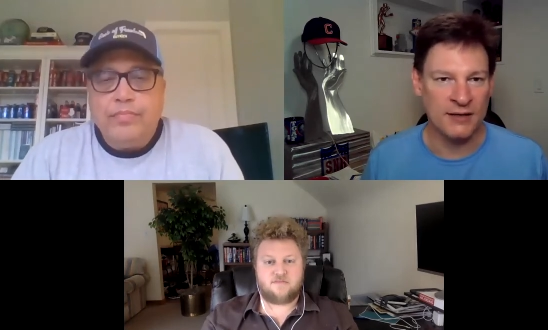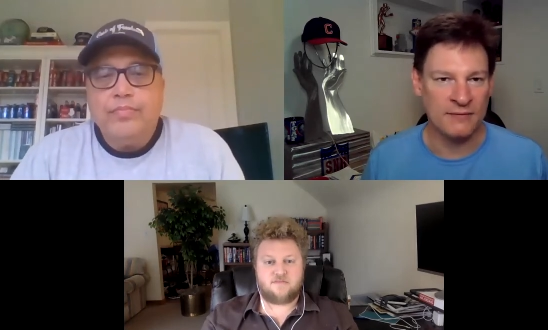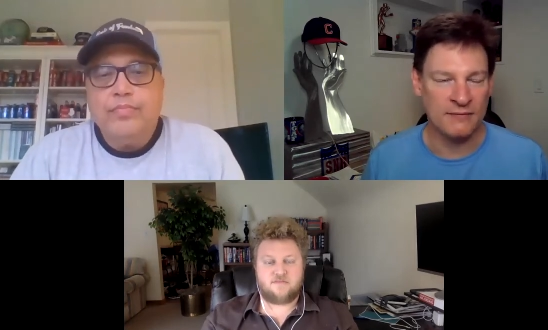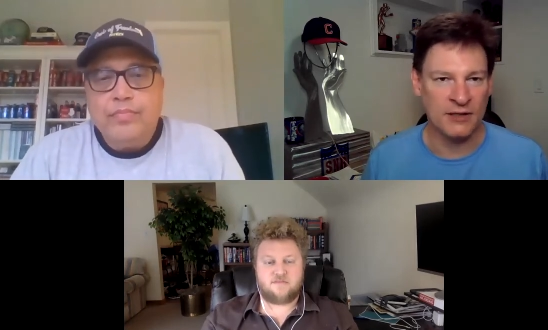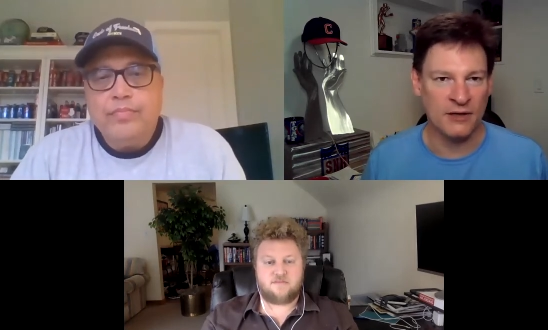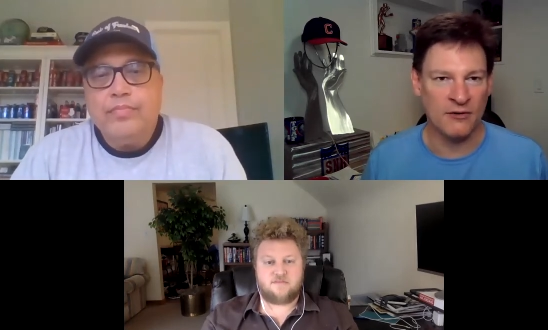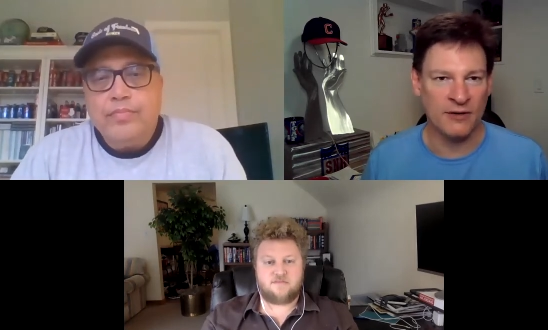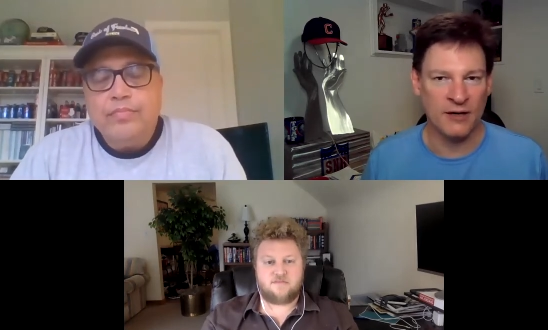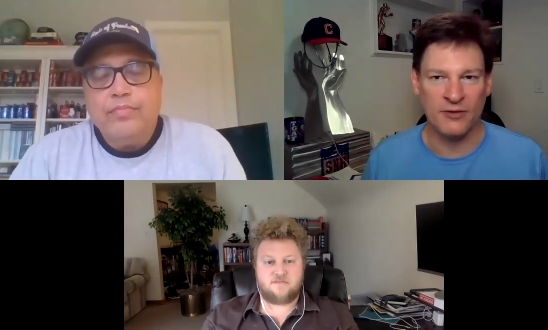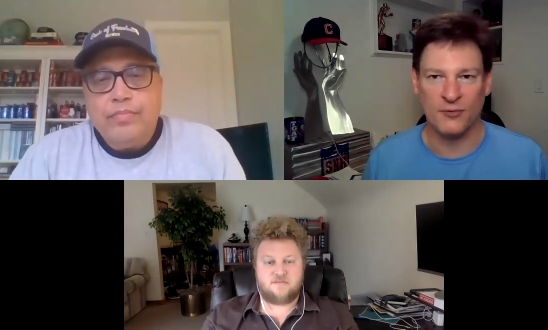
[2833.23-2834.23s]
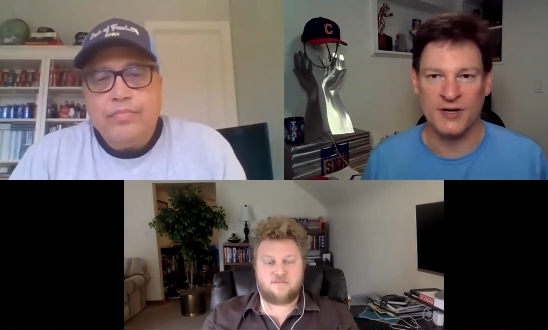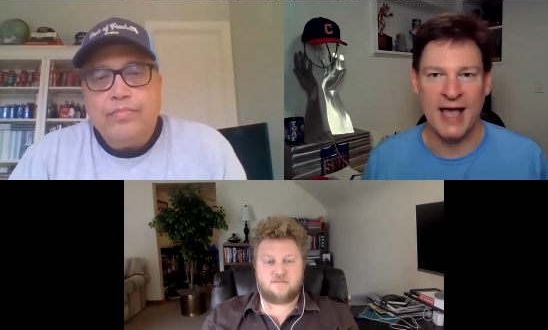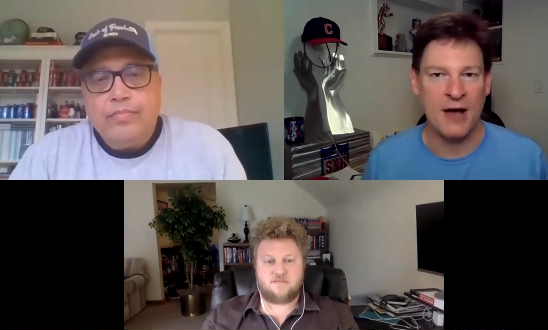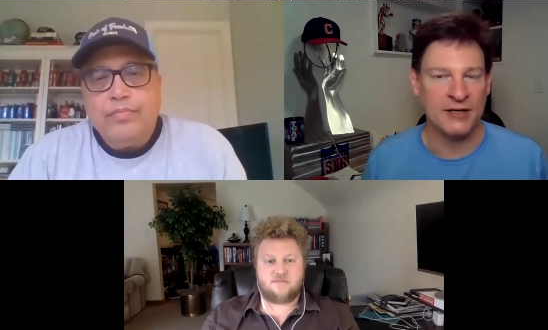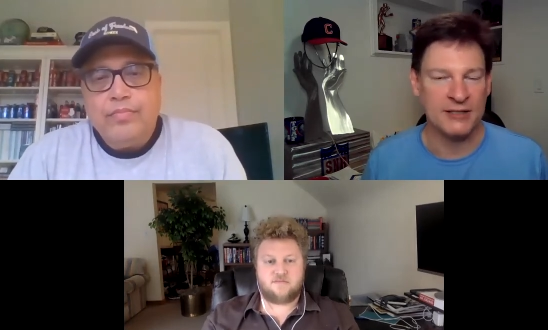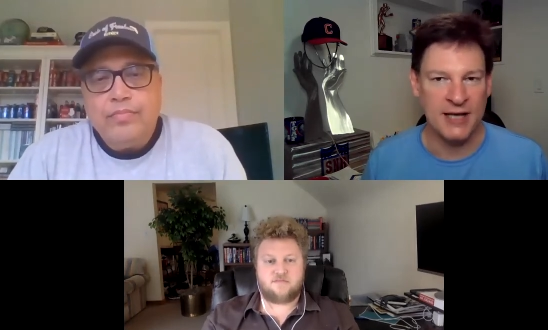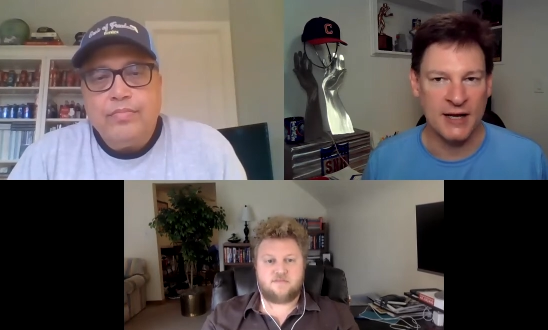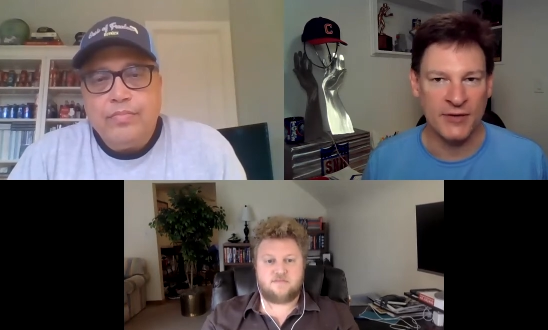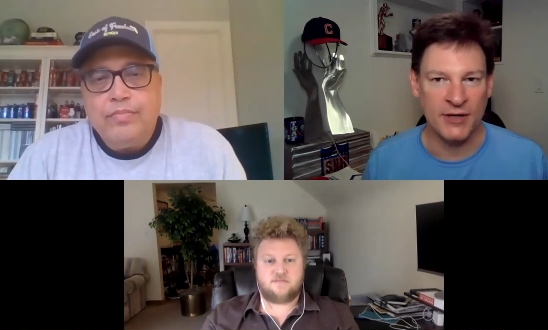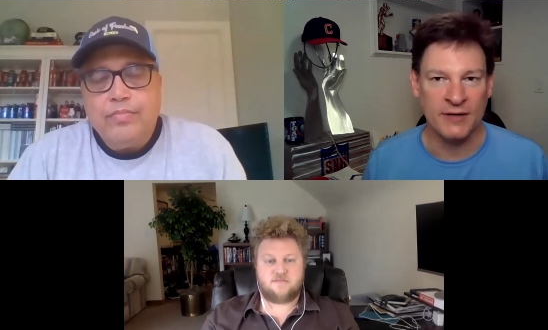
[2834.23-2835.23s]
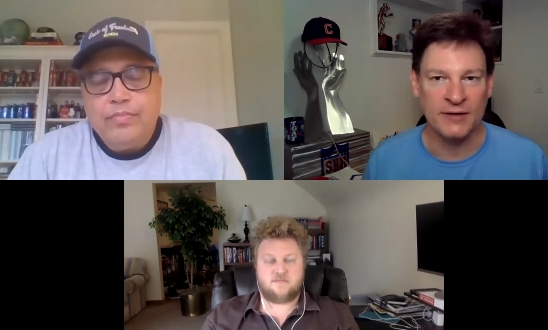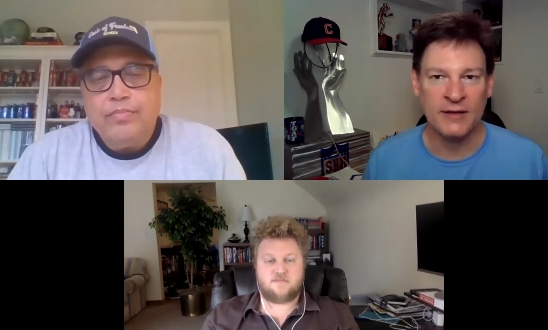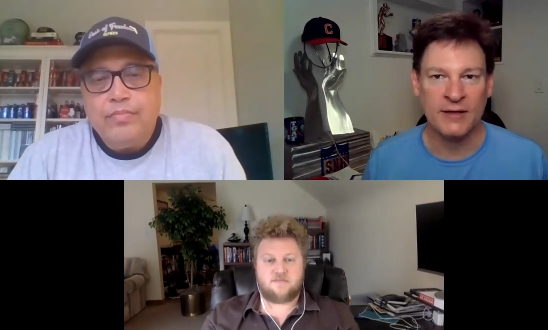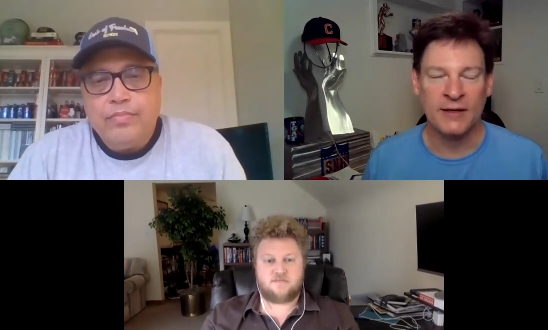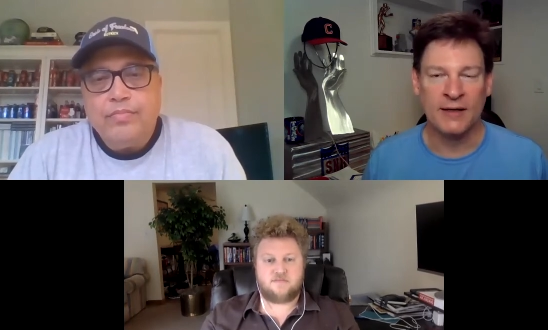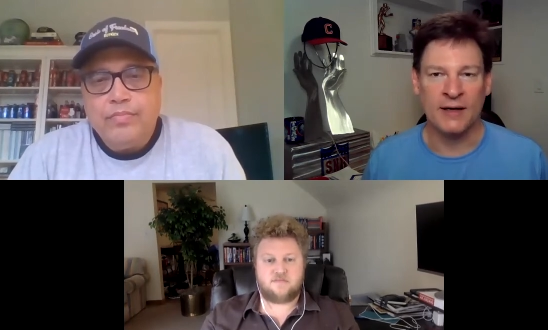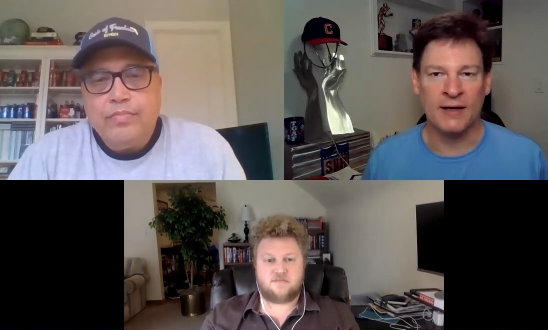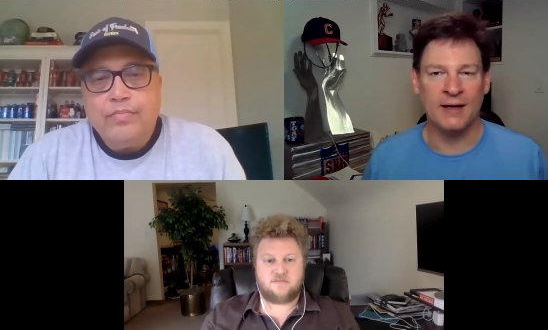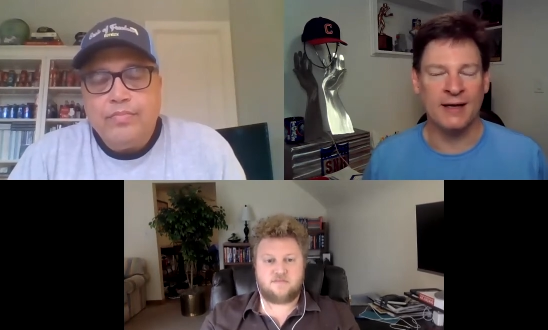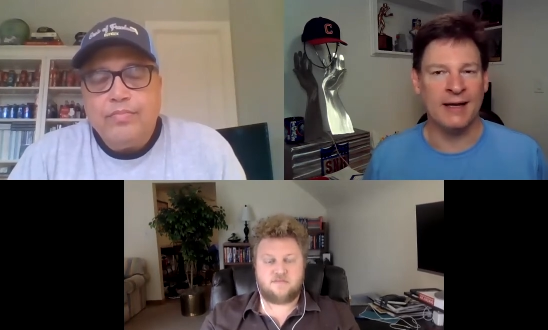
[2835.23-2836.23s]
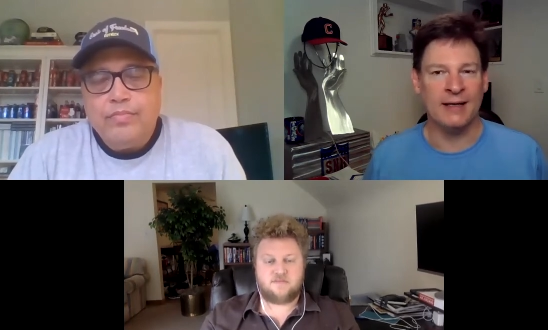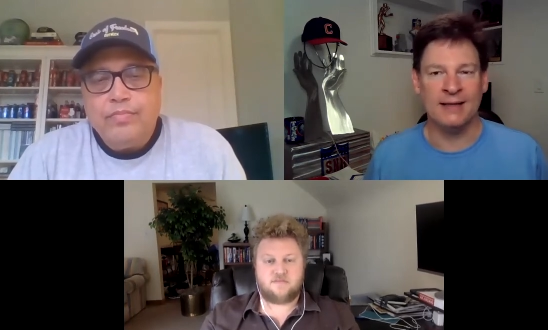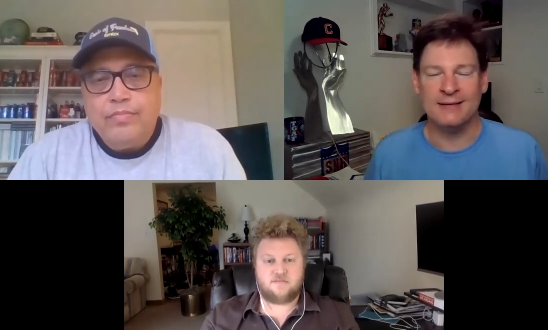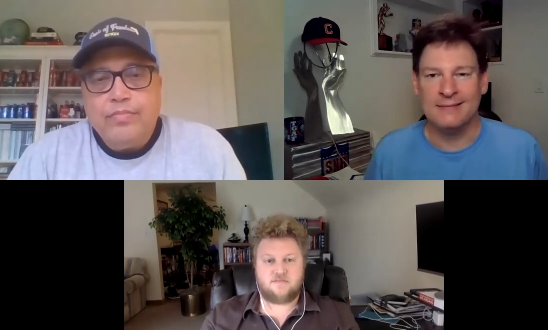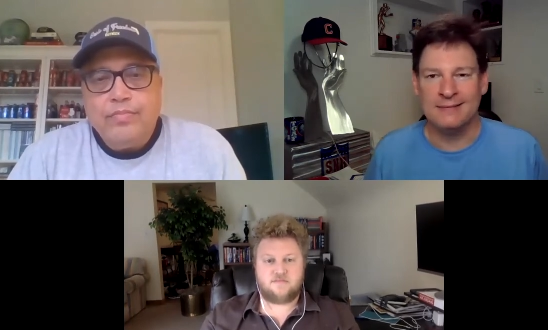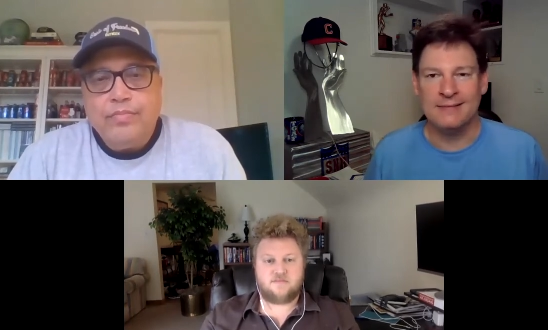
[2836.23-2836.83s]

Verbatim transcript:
Speaker 1: in you know in three counties down there uh, and